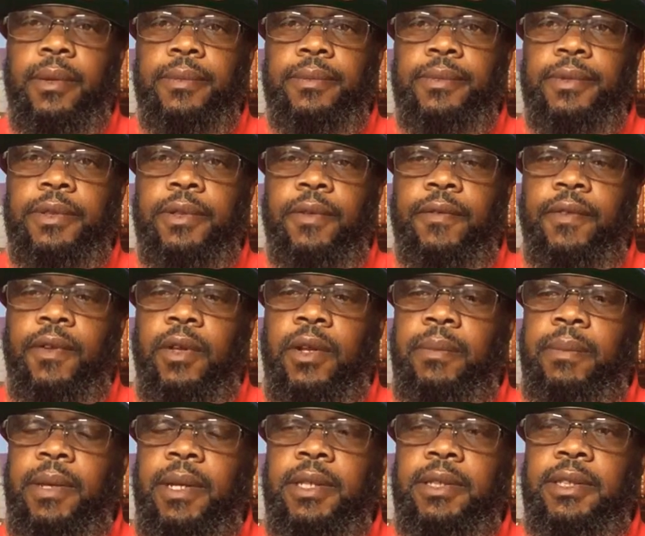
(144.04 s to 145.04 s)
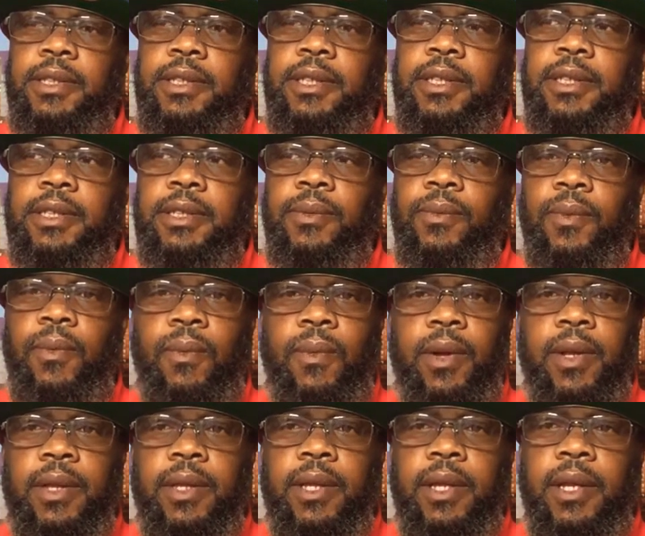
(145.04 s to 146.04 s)
So if you're going to be consistent with
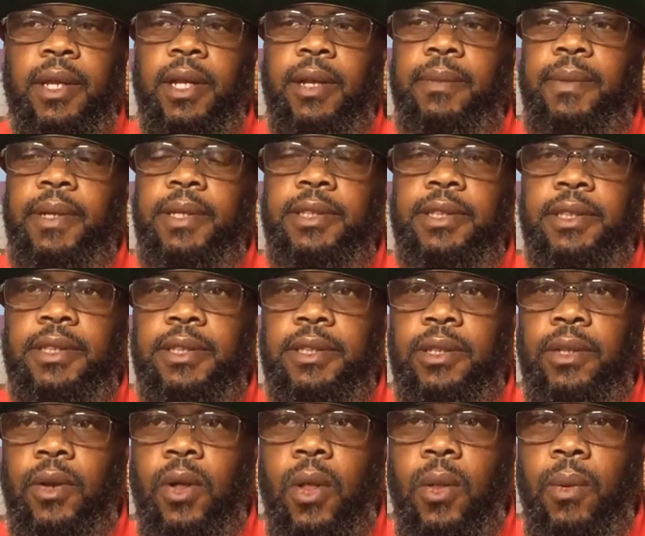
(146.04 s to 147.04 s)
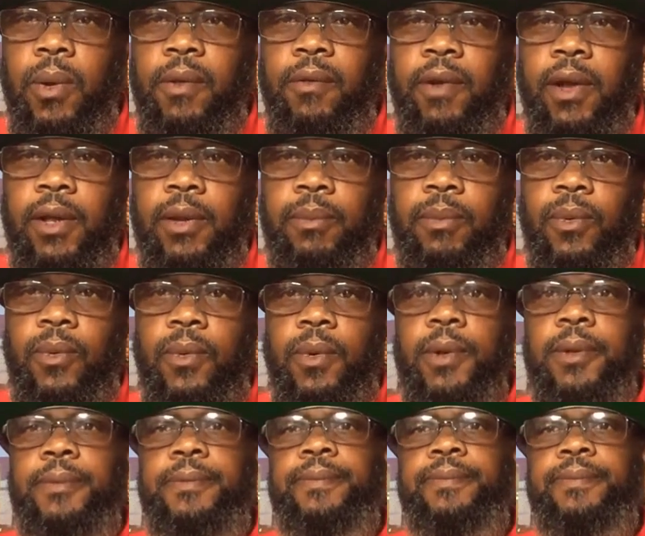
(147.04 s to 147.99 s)
one thing, you got to be consistent all the way around the board.